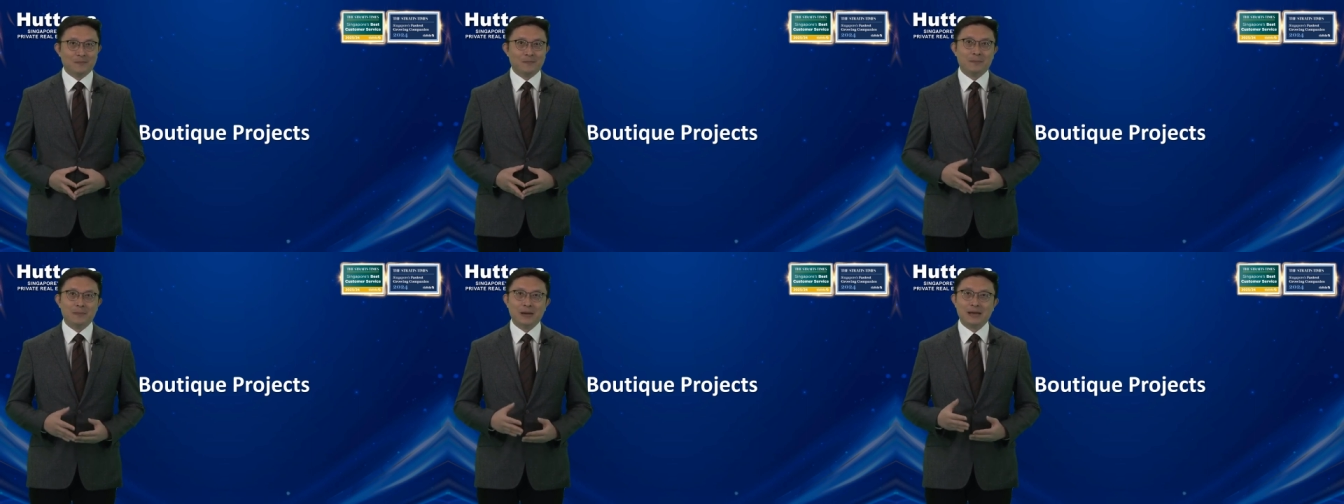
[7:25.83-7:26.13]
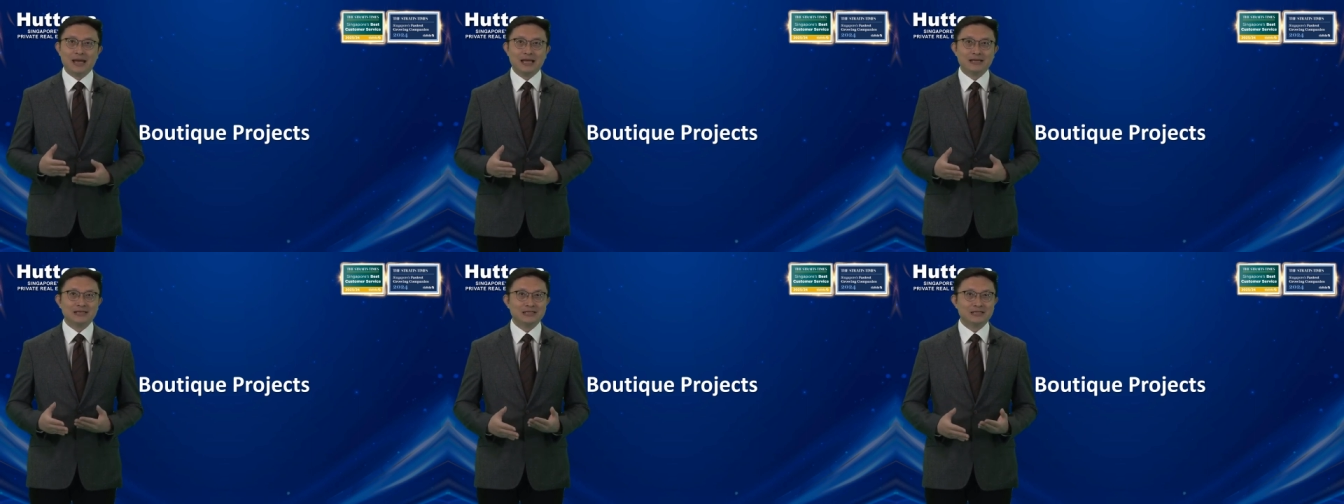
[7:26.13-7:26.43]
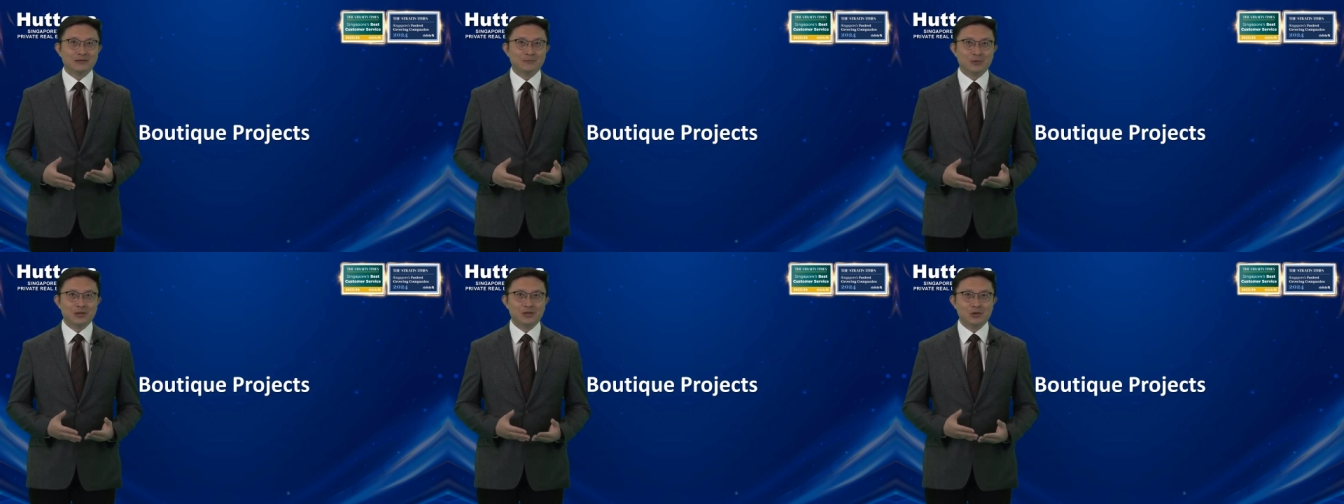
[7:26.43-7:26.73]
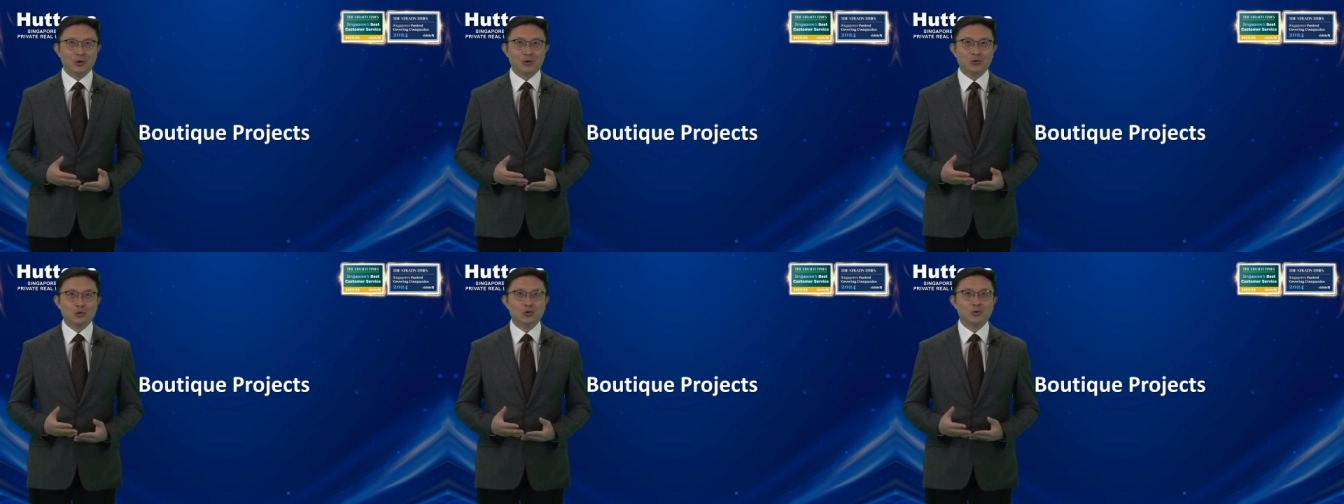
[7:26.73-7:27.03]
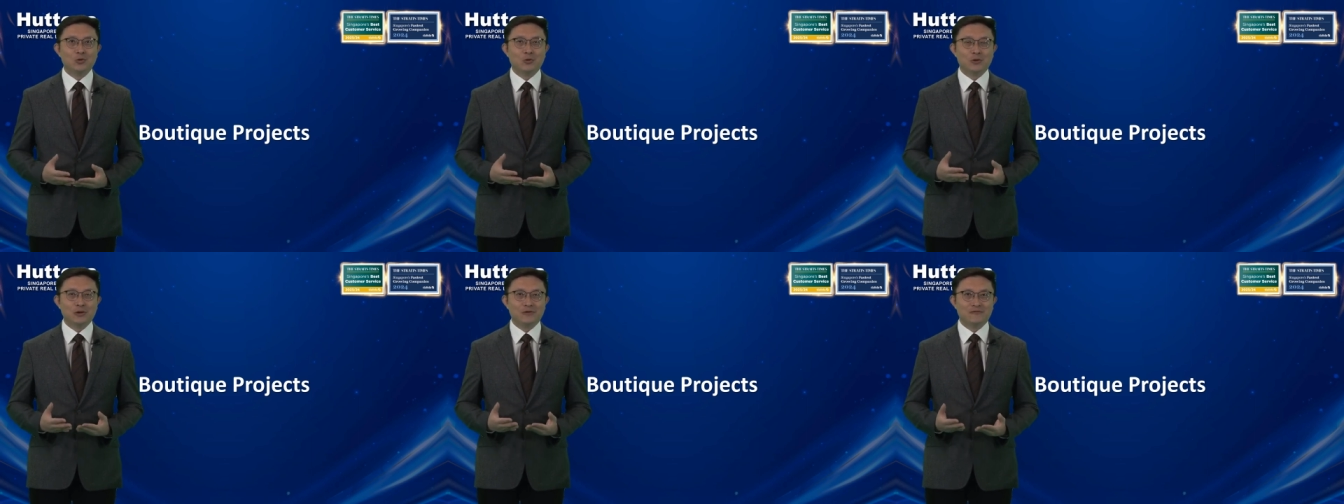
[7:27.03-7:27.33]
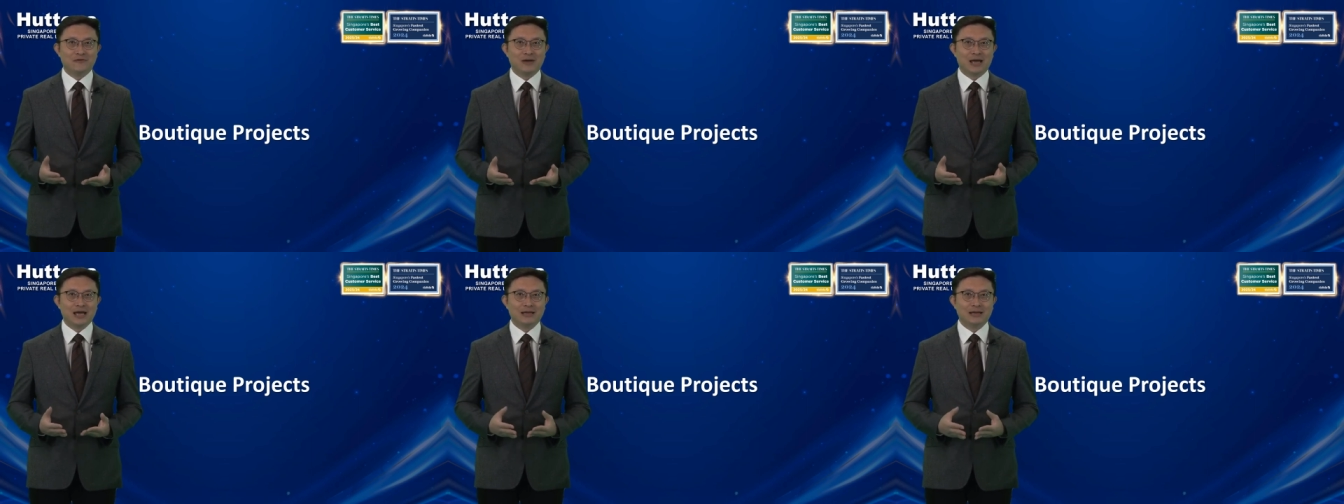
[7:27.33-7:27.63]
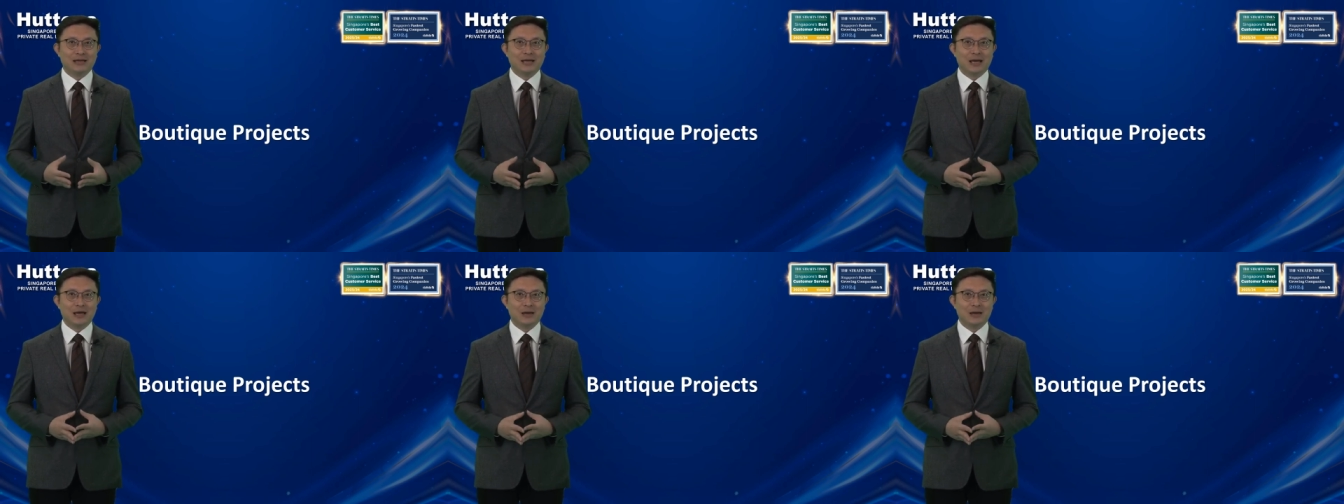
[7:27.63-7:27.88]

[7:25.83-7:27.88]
but that's simply not true. In fact,